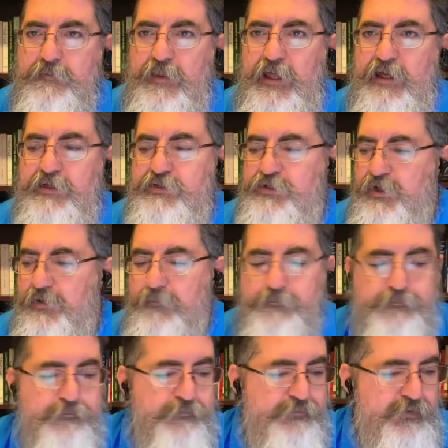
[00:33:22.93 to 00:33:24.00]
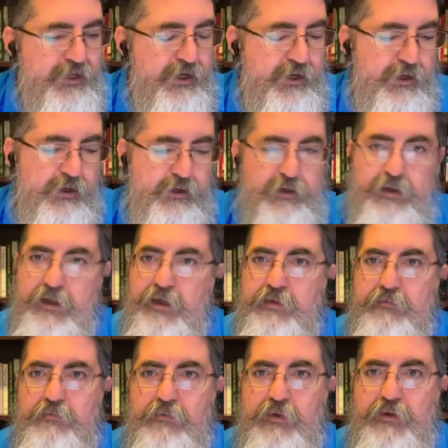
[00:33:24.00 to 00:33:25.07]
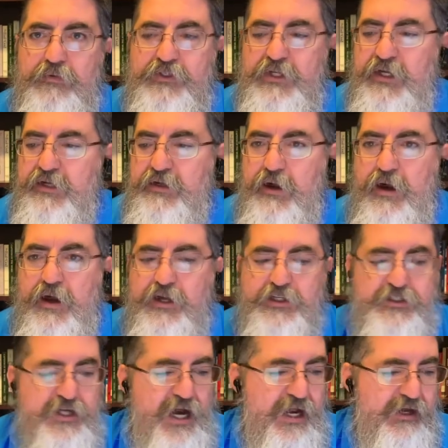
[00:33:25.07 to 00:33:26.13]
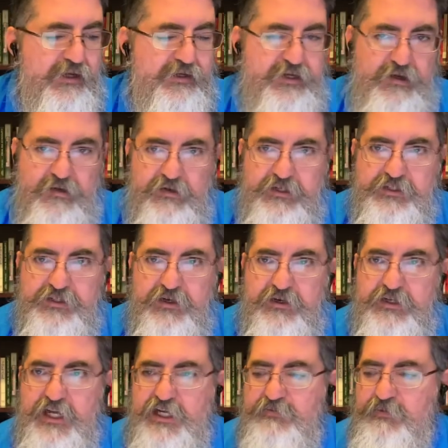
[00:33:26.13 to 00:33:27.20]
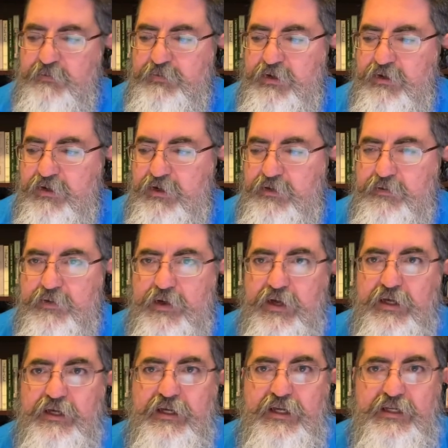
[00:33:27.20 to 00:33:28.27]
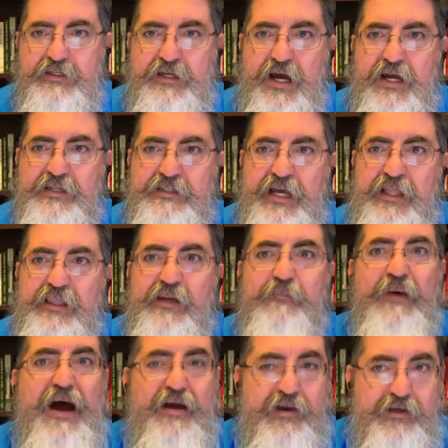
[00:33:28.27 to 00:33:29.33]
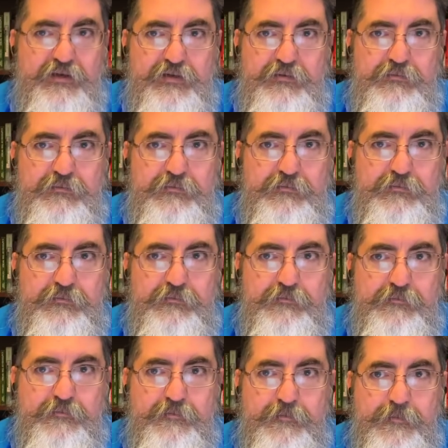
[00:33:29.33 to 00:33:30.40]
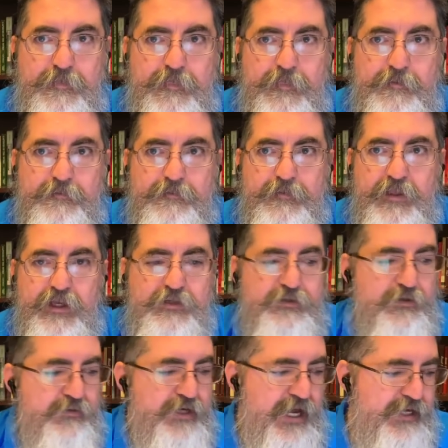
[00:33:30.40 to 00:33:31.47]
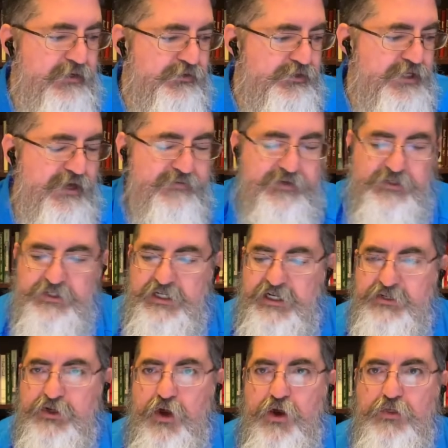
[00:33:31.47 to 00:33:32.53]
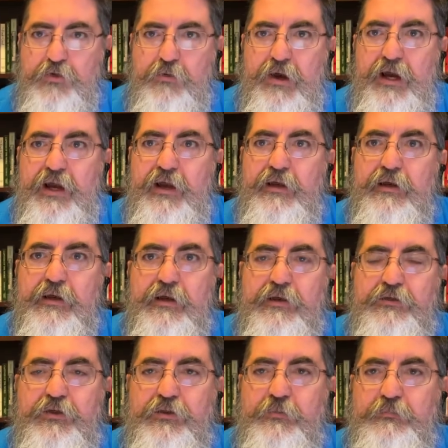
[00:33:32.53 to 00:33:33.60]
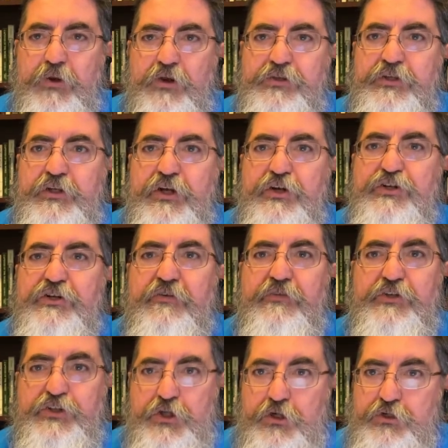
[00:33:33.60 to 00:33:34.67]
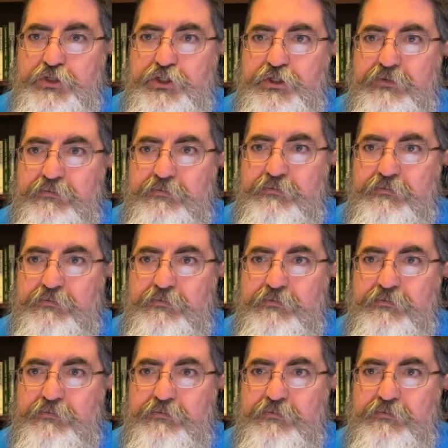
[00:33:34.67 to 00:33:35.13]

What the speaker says: And so, again, what do we say? God is silent during this intertestament period. He's not silent about it. And so Daniel 7 sees all the way to the persecution of the church.